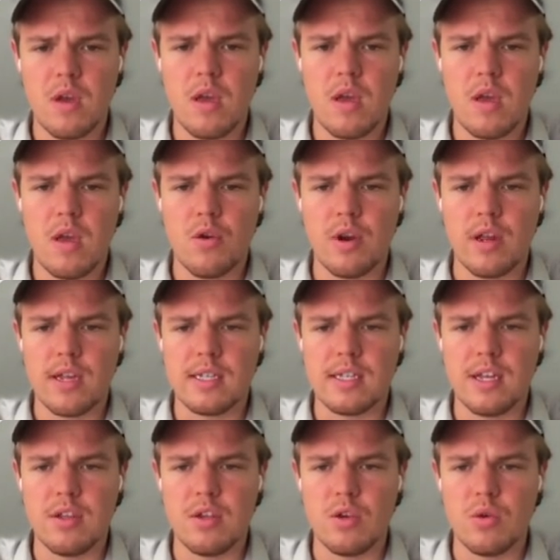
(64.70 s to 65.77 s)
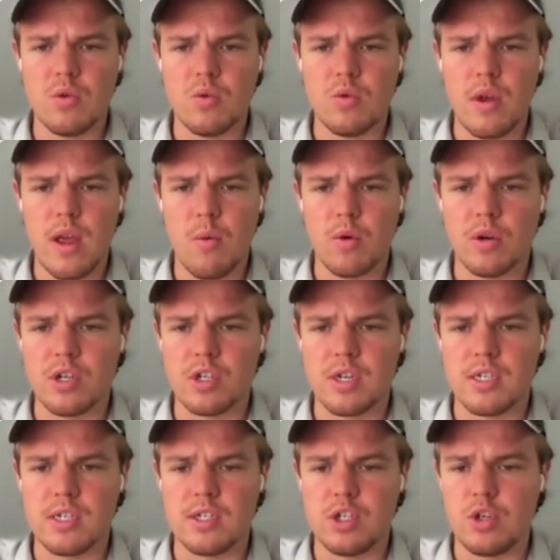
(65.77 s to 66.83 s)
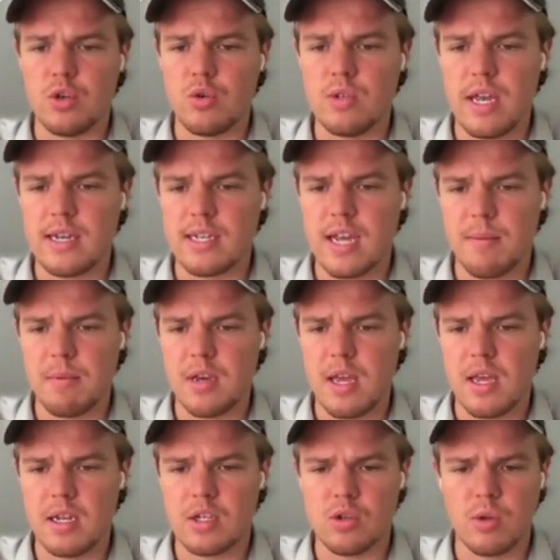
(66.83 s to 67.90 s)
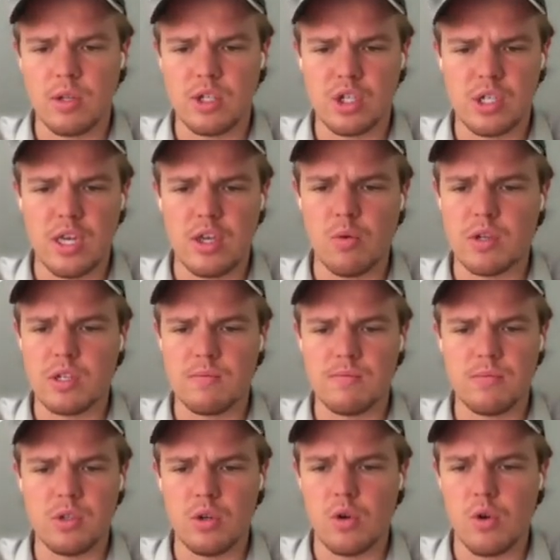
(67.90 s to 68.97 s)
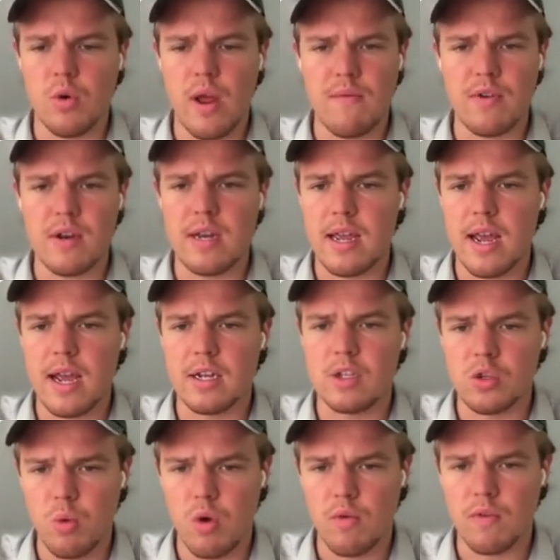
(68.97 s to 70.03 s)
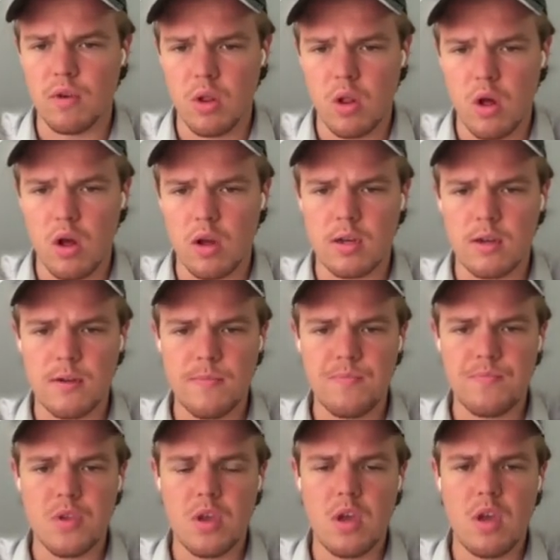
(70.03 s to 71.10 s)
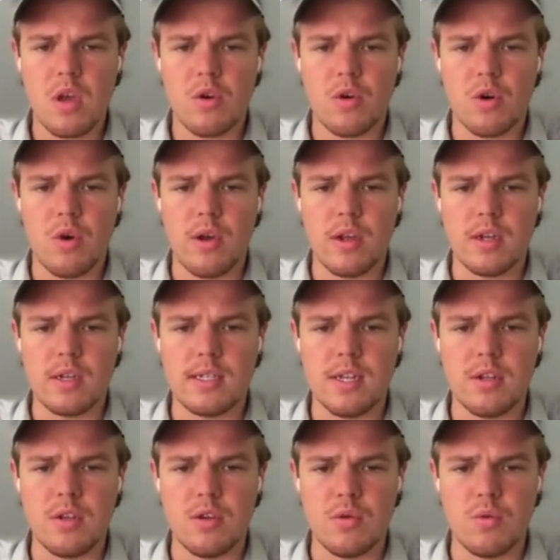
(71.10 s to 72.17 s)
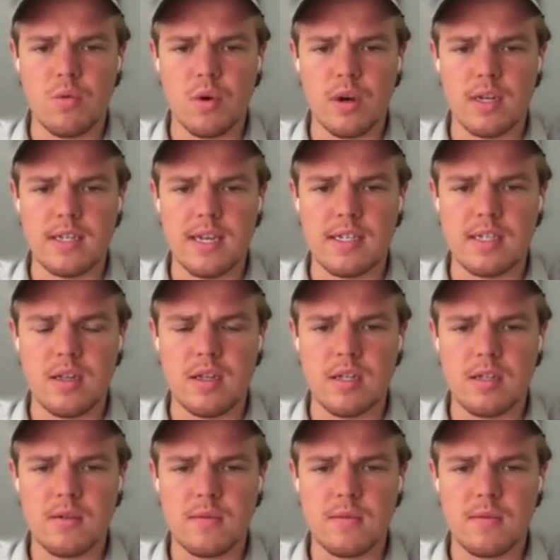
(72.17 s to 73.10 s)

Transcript: We're going to continue, and we're just going to choose a time of day. So let's just say you want to, you know, every day at twelve o'clock. Go ahead and continue. We're going to test this.